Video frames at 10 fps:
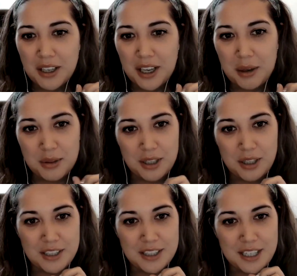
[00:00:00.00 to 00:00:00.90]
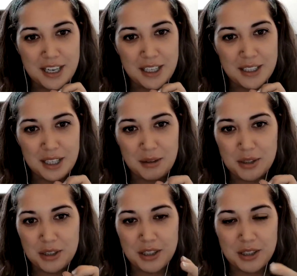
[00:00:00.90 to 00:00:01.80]
it was hard to say, cause I
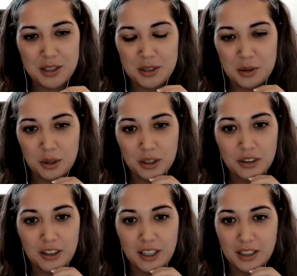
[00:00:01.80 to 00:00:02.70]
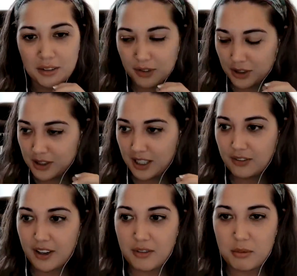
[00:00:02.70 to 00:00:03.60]
was just snort crying the first like
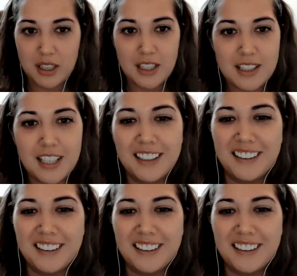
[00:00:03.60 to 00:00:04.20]
5 minutes.